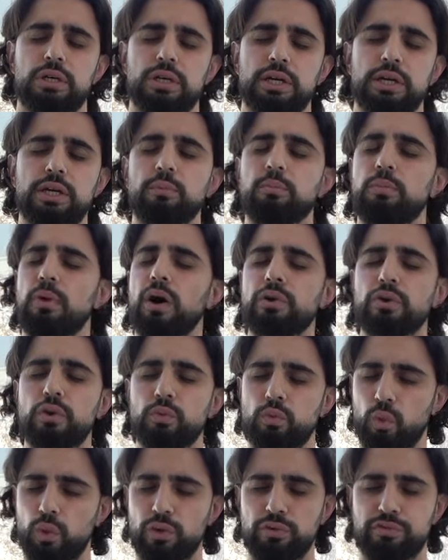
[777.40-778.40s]
in
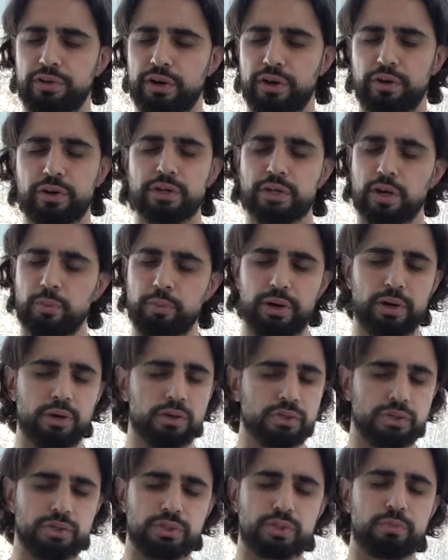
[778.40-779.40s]
modern warfare, in
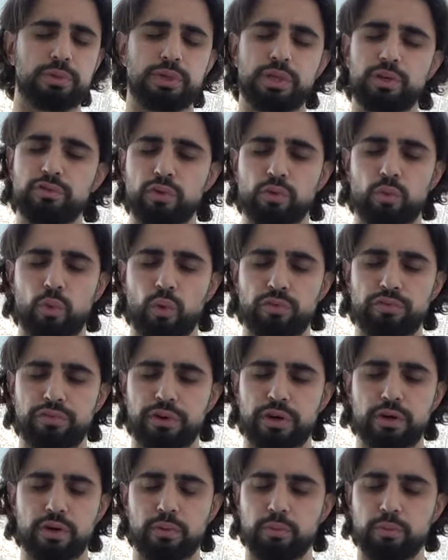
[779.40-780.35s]
comparison to medieval warfare,